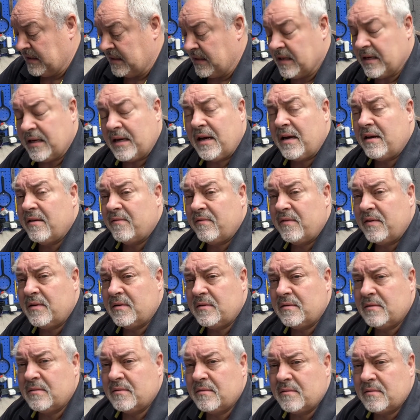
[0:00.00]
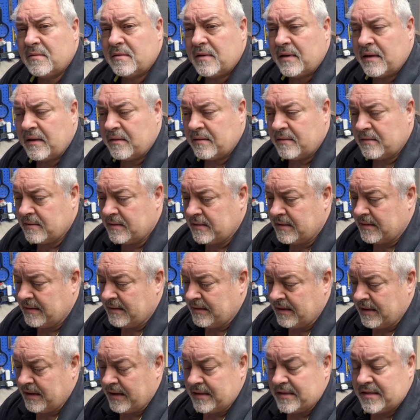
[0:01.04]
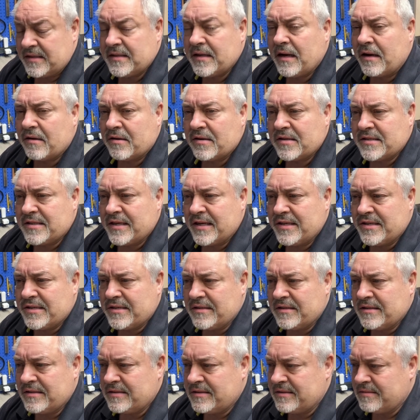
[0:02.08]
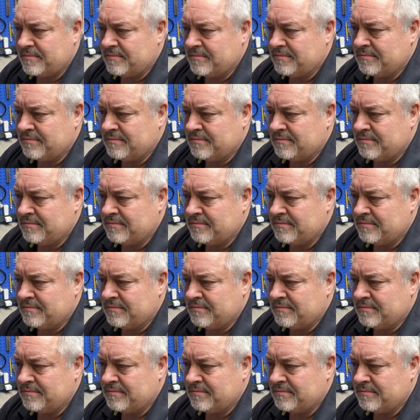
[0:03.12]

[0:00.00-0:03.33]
And I've had solder stations